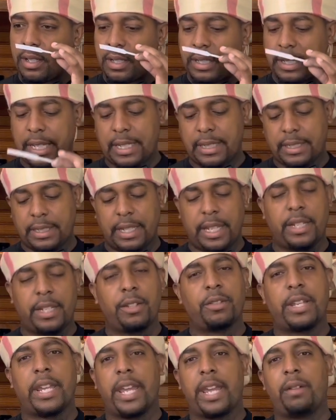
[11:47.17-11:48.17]
Not saying
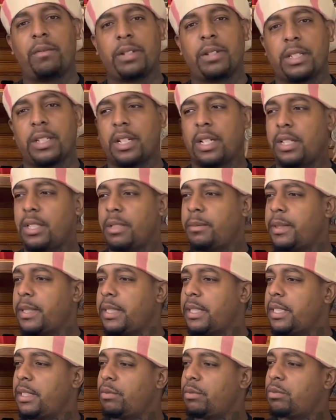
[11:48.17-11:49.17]
you can't with the other,
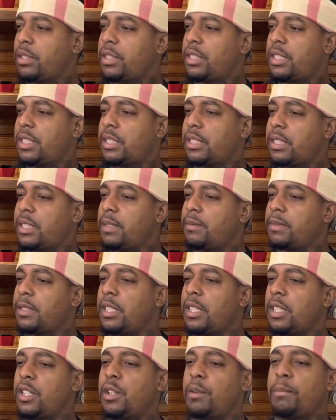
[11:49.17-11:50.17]
but this one just seems a
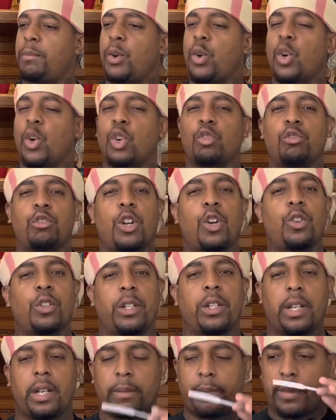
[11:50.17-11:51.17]
little more
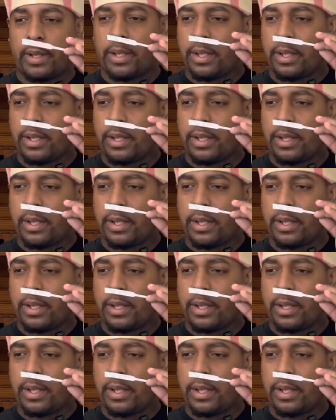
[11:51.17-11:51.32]
grown up.